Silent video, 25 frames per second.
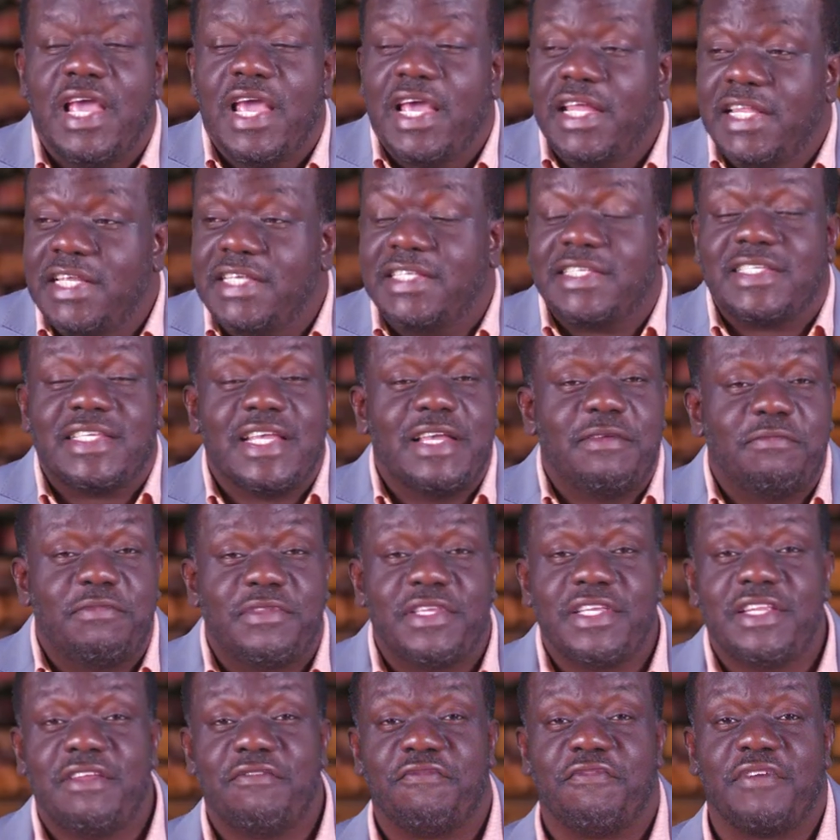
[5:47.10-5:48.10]
The same
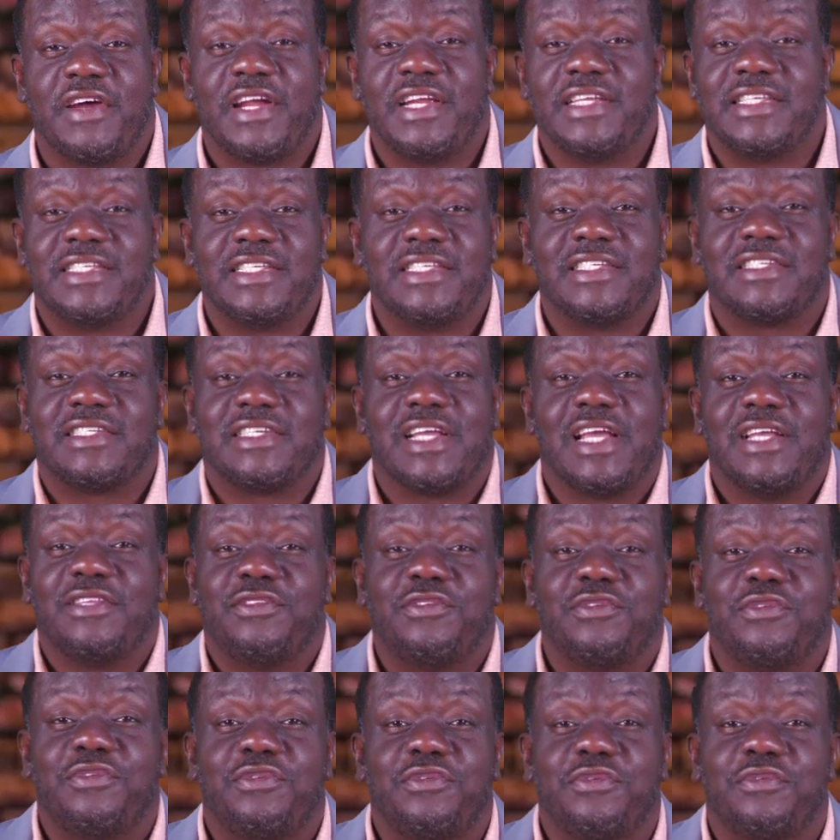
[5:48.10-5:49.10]
thing the Pharisees tried
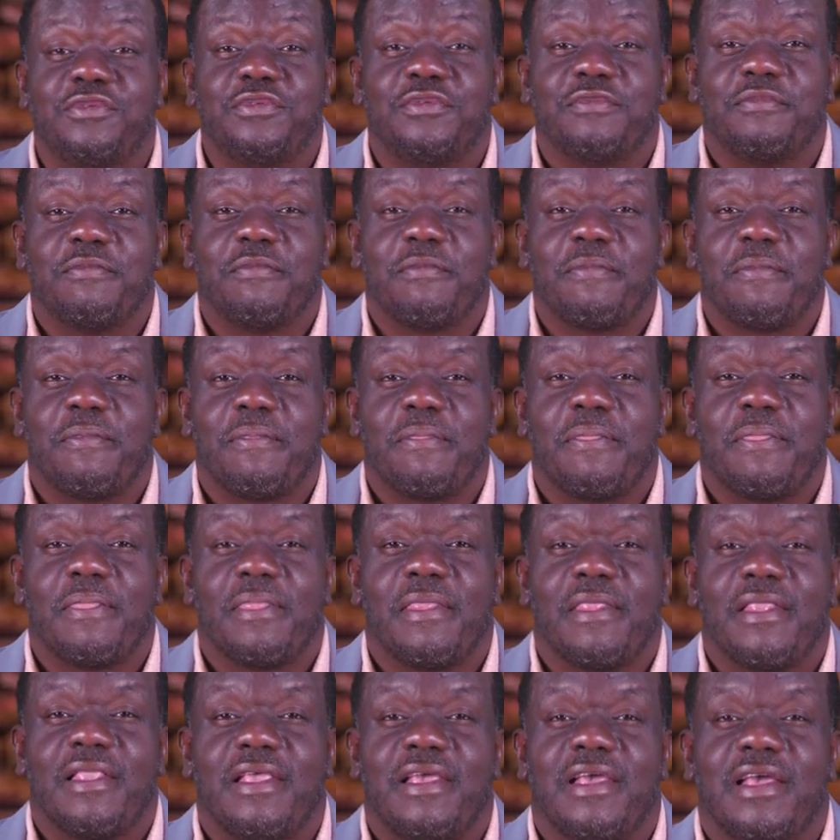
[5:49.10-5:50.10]
to do.
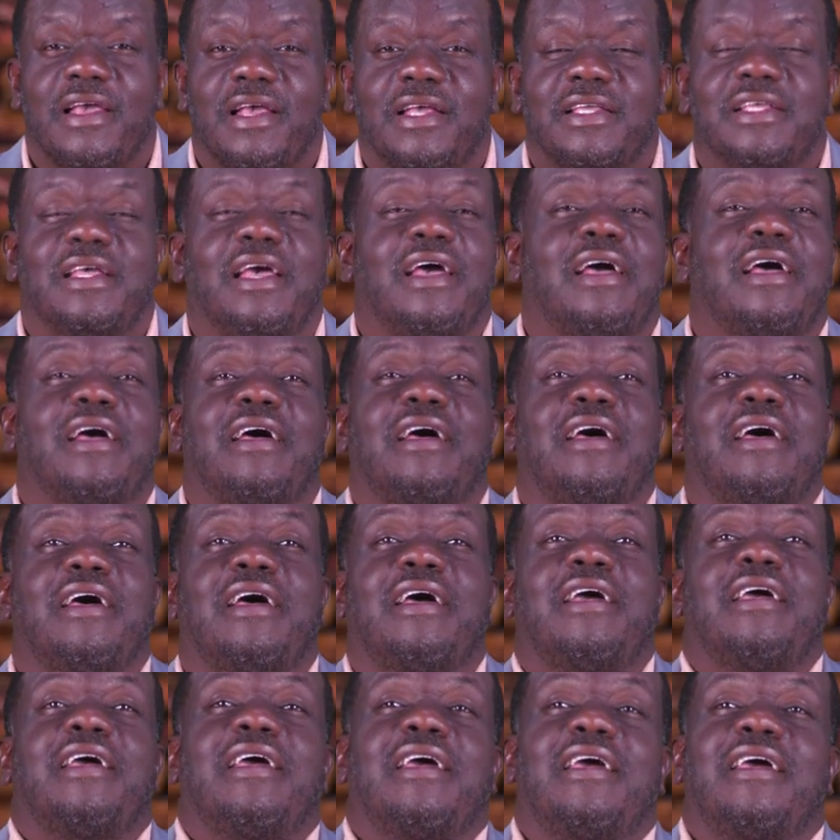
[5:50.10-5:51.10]

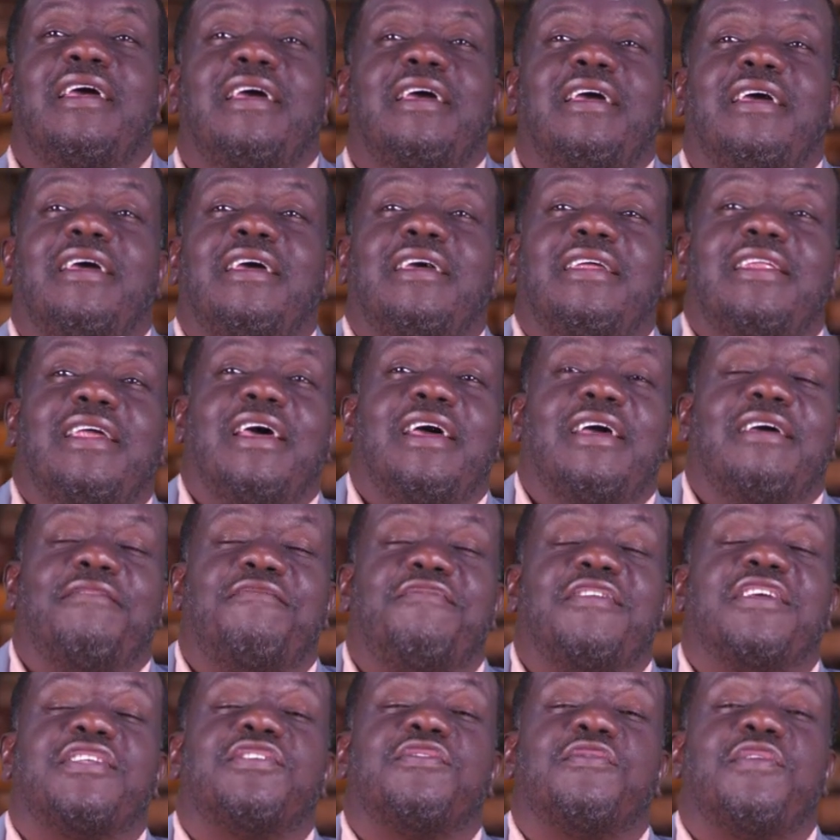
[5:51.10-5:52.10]
Yeah, eh, Eh,
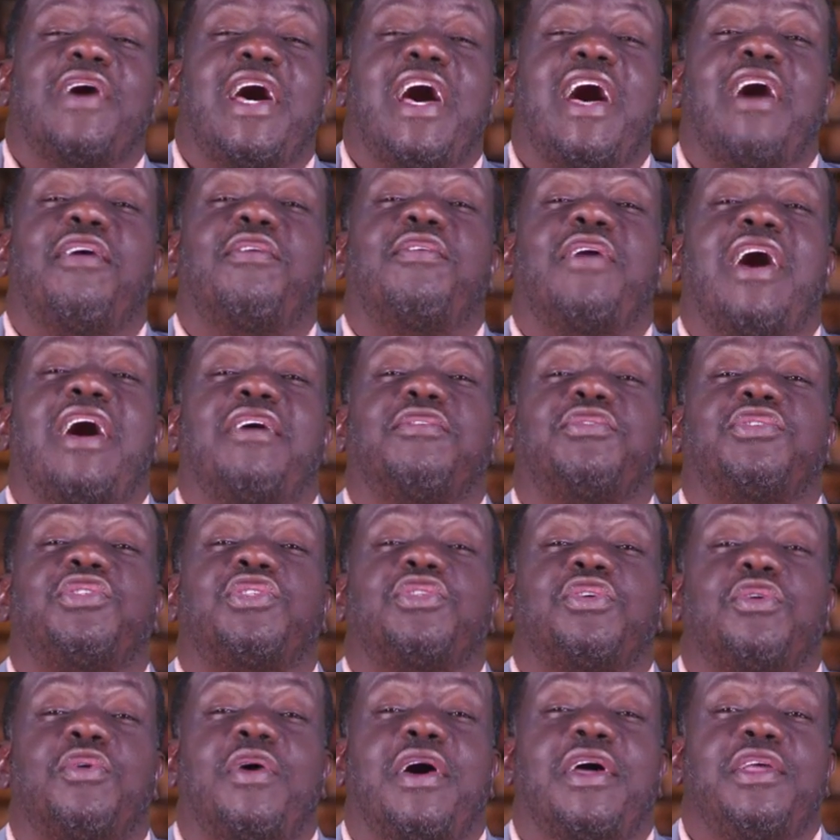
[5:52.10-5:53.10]
first of all, how, how
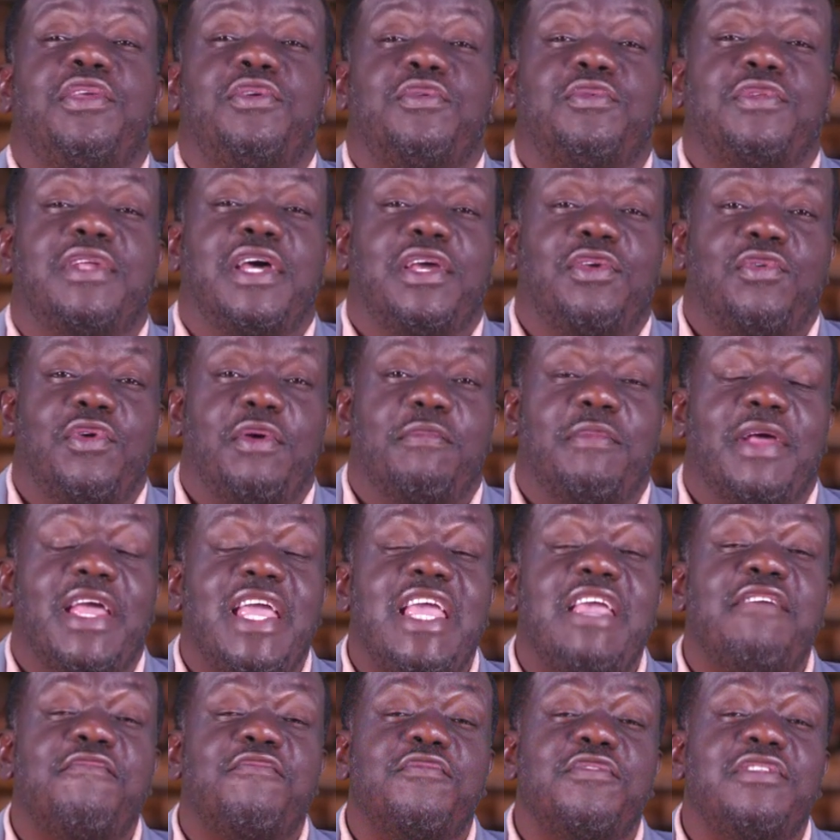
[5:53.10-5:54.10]
sure are you that you were? But
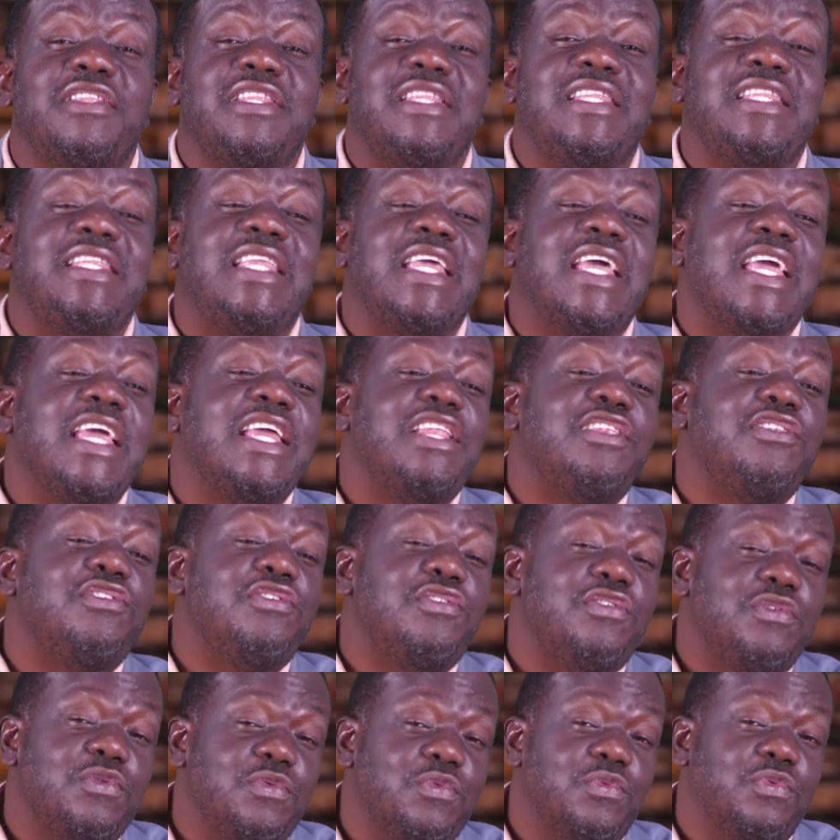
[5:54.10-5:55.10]
even they
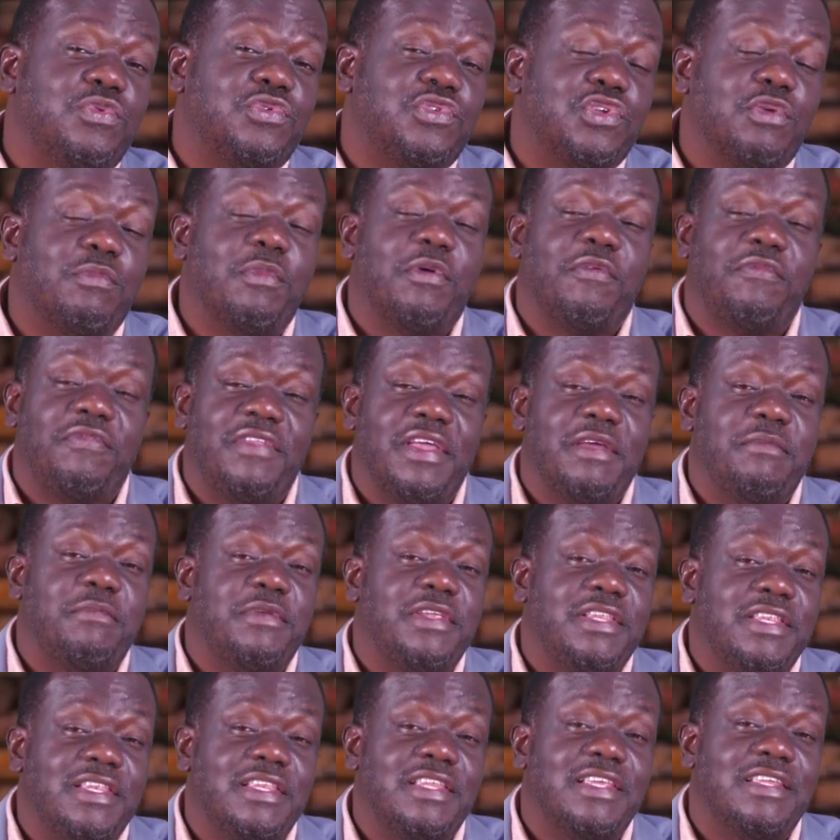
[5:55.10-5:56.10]
knew, some of them
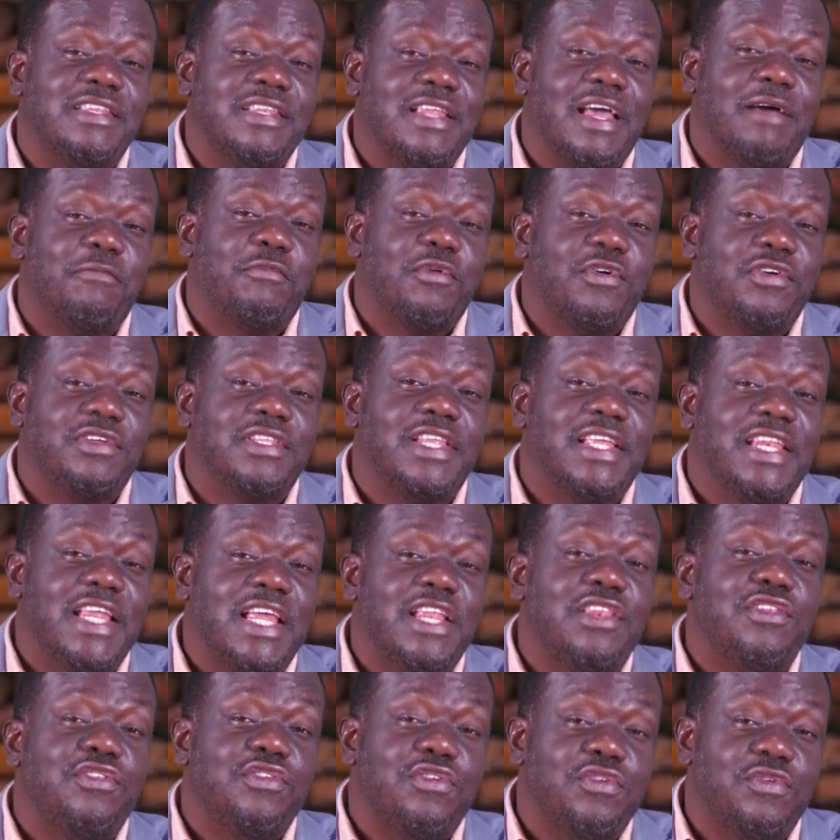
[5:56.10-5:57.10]
in, in among them,
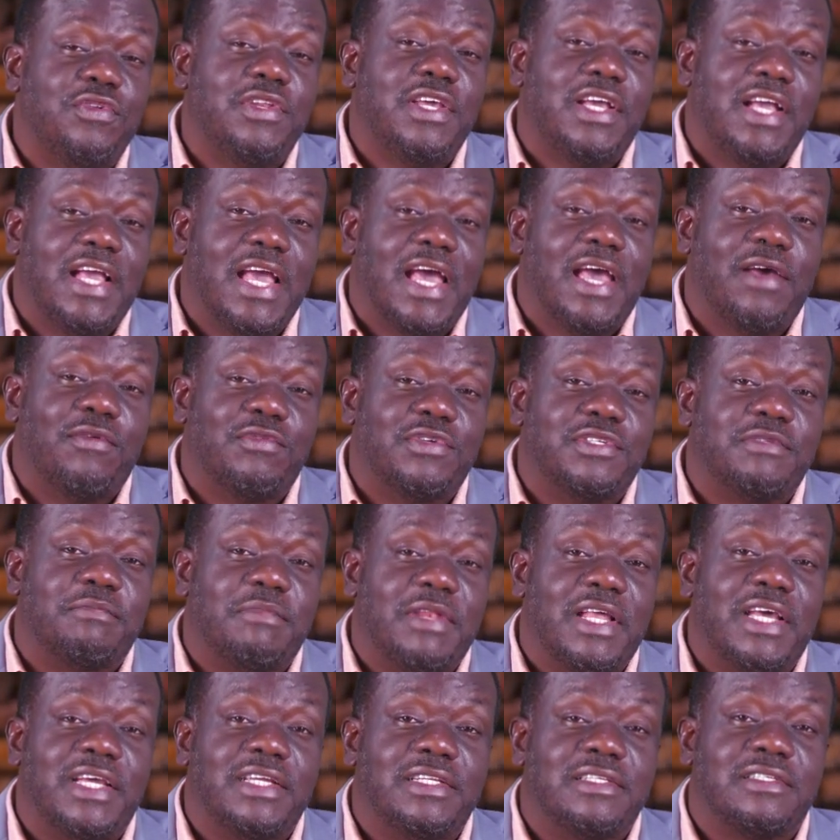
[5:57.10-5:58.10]
they knew the guy was
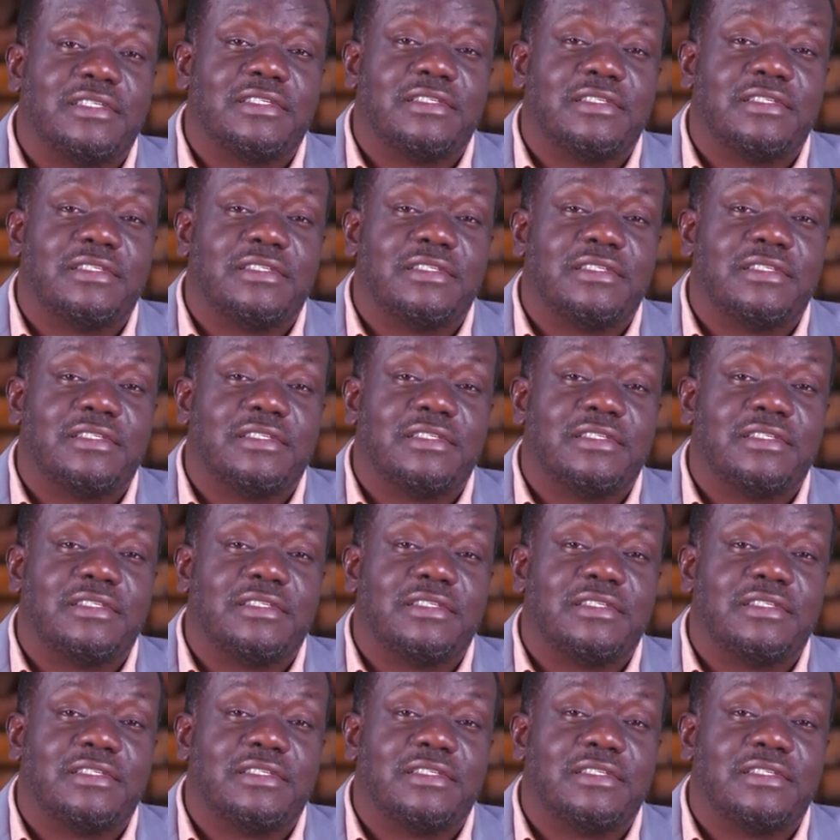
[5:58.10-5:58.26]
married.